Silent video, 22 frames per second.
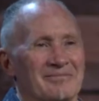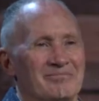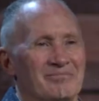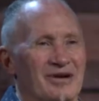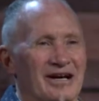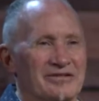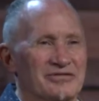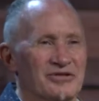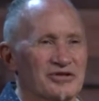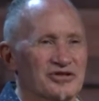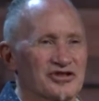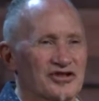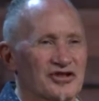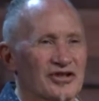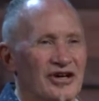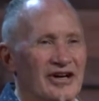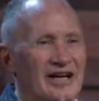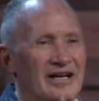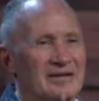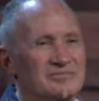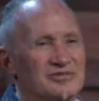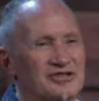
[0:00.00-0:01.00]
but there's
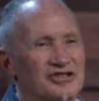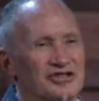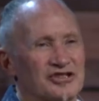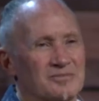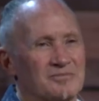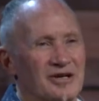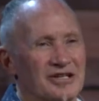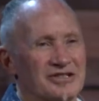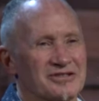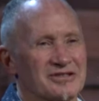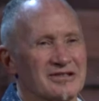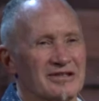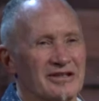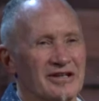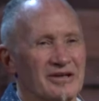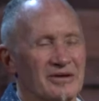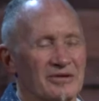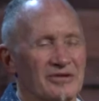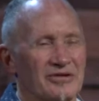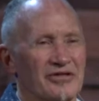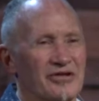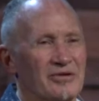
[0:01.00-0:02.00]
times,
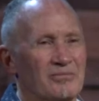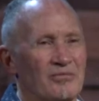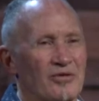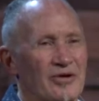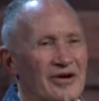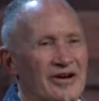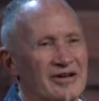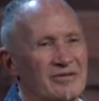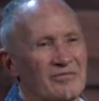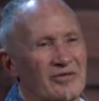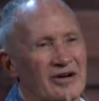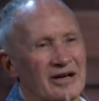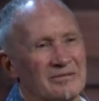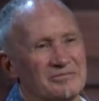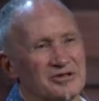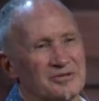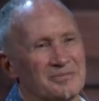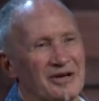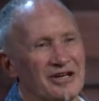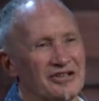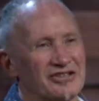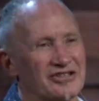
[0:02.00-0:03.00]
especially early in the morning when I'm
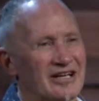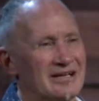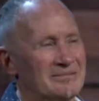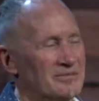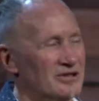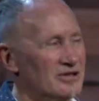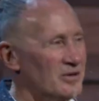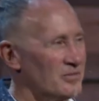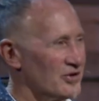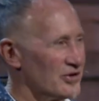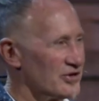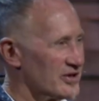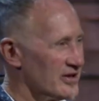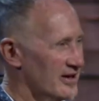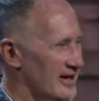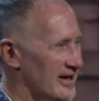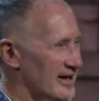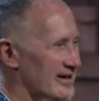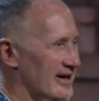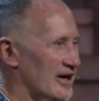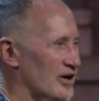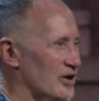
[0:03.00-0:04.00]
spending time alone with
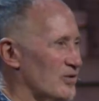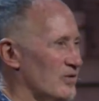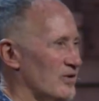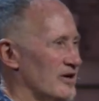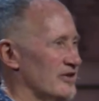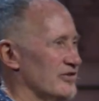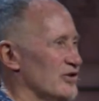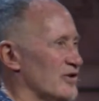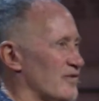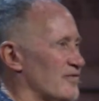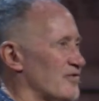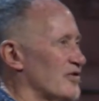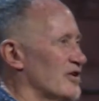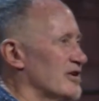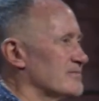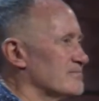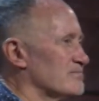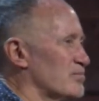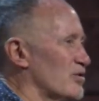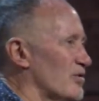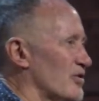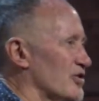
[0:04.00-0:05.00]
God, I'll go out in the
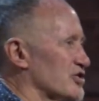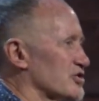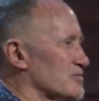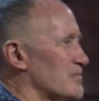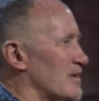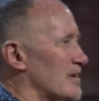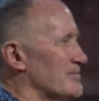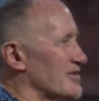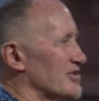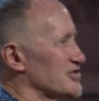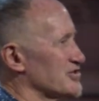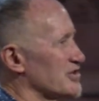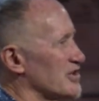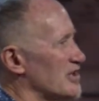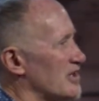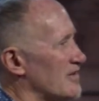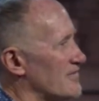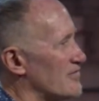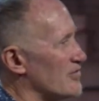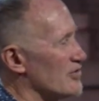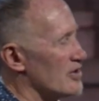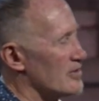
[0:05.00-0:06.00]
front porch by
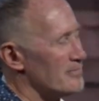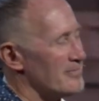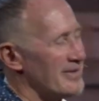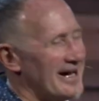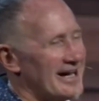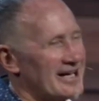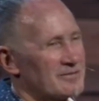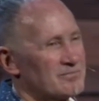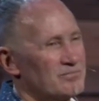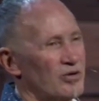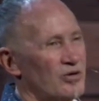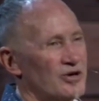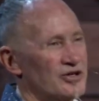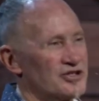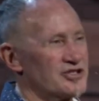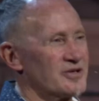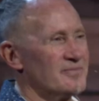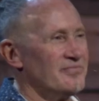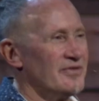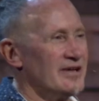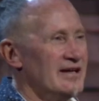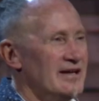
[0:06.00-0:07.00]
myself or the back
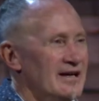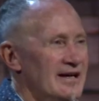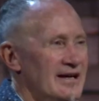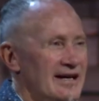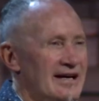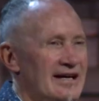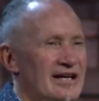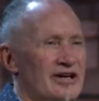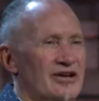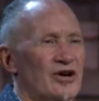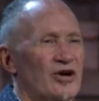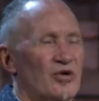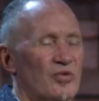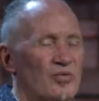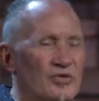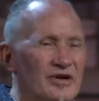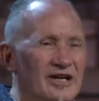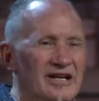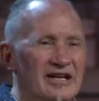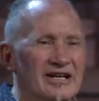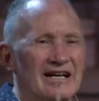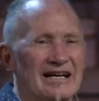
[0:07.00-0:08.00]
porch, and I'll
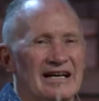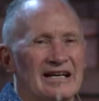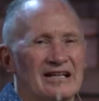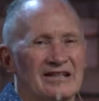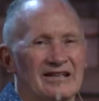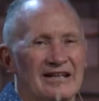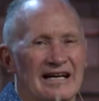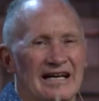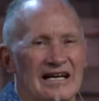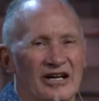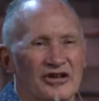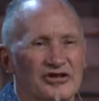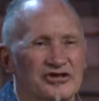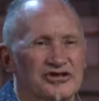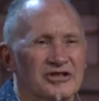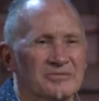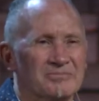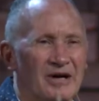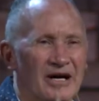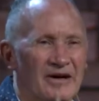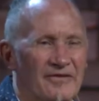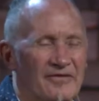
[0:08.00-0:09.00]
read out loud
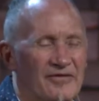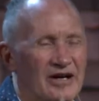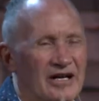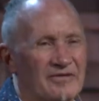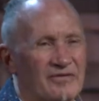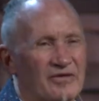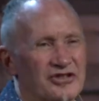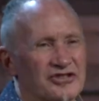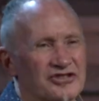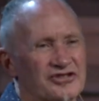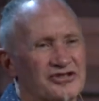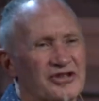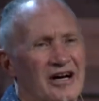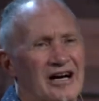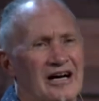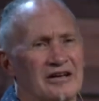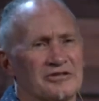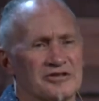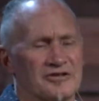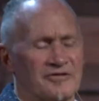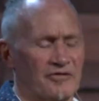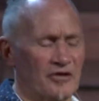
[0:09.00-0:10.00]
some of my favorite
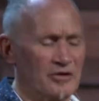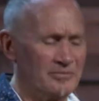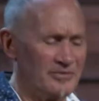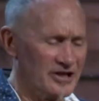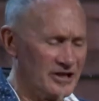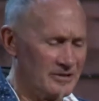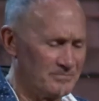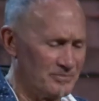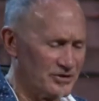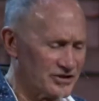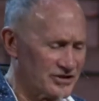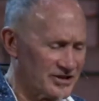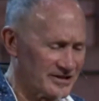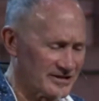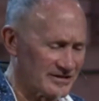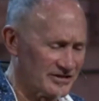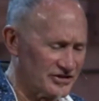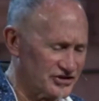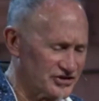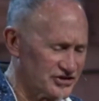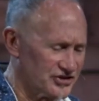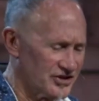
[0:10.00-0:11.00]
psalms. For me,
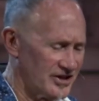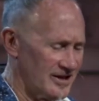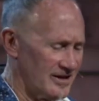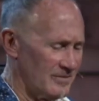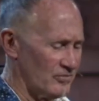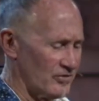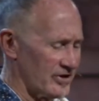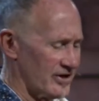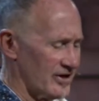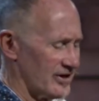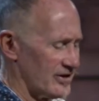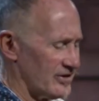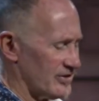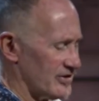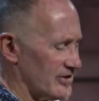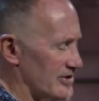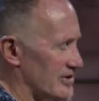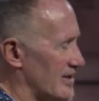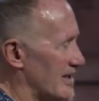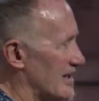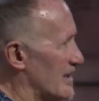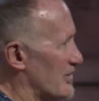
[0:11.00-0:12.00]
particularly Psalm
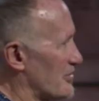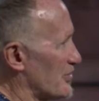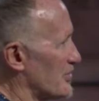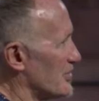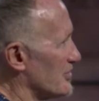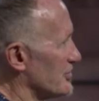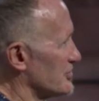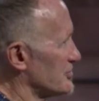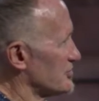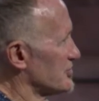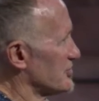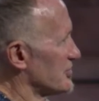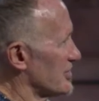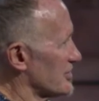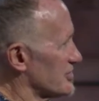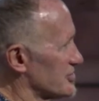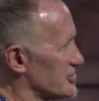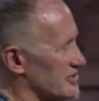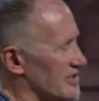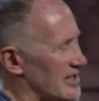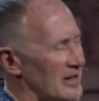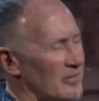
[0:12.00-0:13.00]

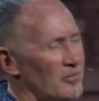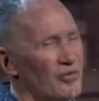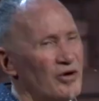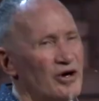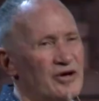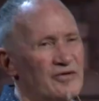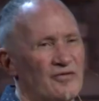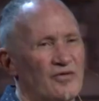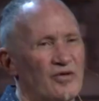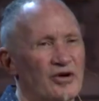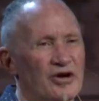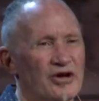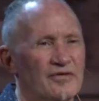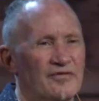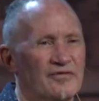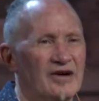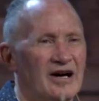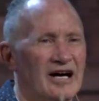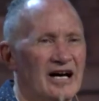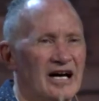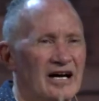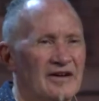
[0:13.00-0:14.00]
136, Psalm
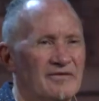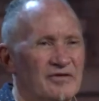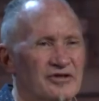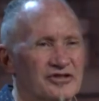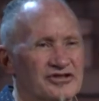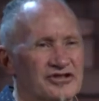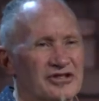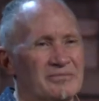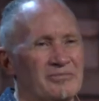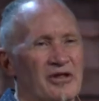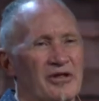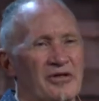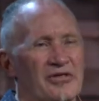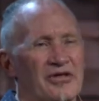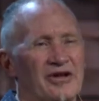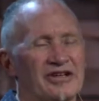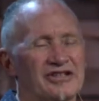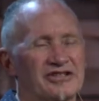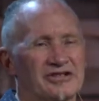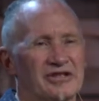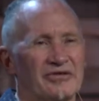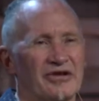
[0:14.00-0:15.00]
145, or some of the
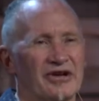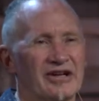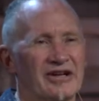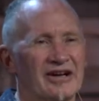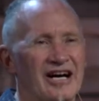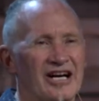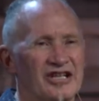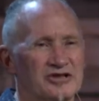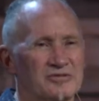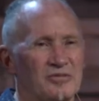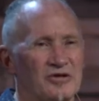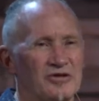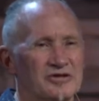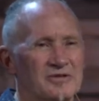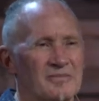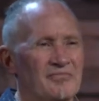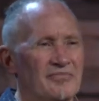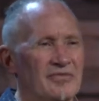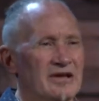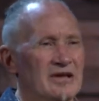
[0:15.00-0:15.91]
things of the Gospels.